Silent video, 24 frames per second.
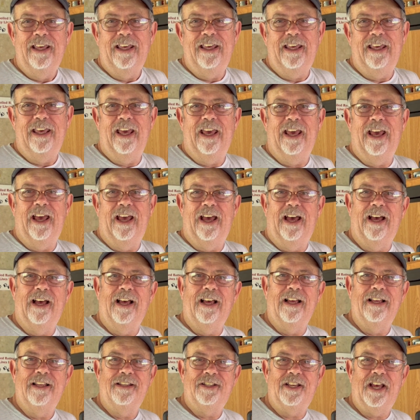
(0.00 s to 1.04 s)

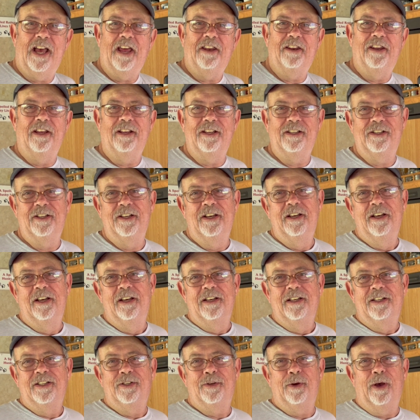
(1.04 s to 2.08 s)
Yeah, sadness.
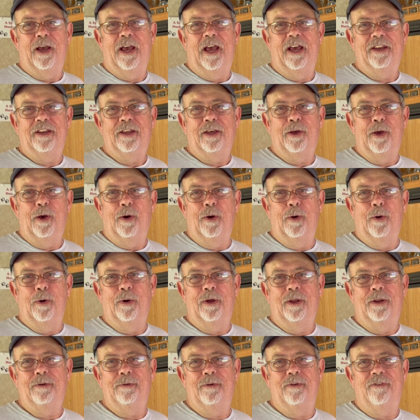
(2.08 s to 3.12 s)
So I had to go
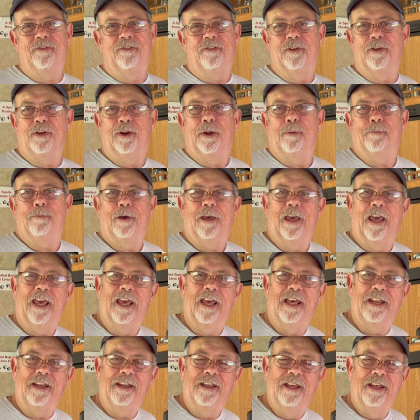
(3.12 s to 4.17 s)
and fill it up
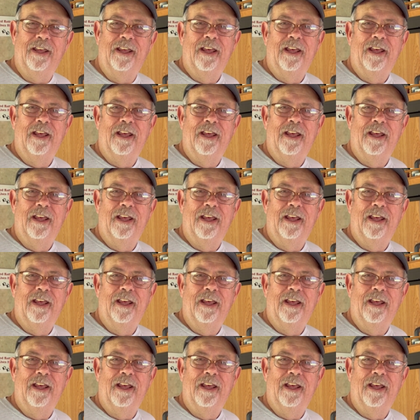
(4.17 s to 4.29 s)
again.